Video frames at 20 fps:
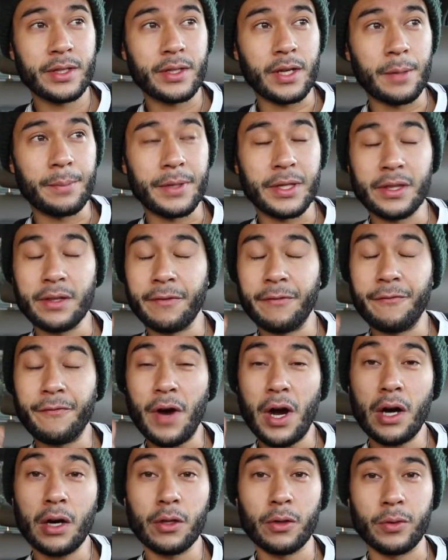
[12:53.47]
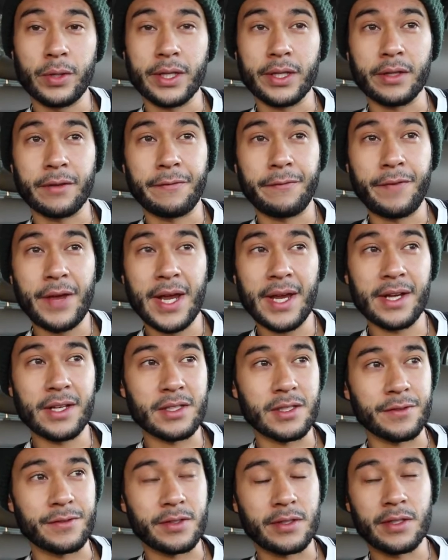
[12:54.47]
I mean, the following, the
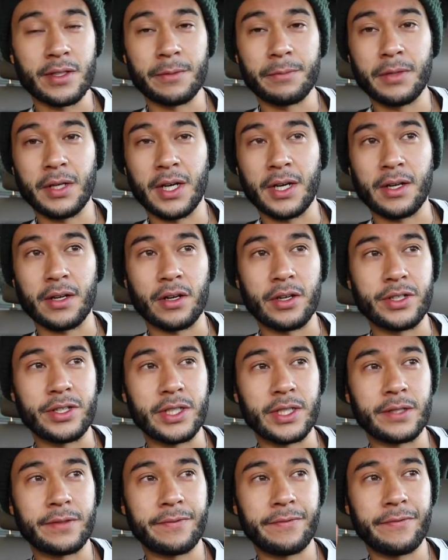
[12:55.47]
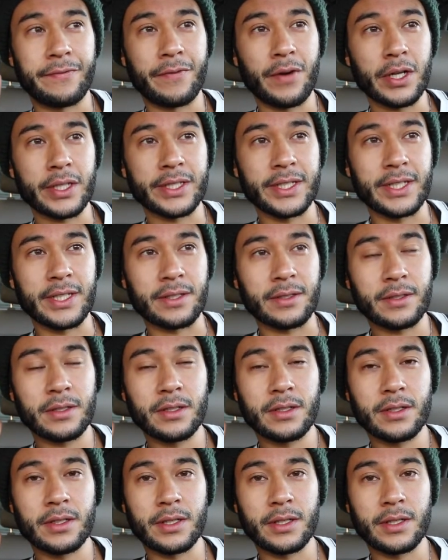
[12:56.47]
fans of Slipknot are just fucking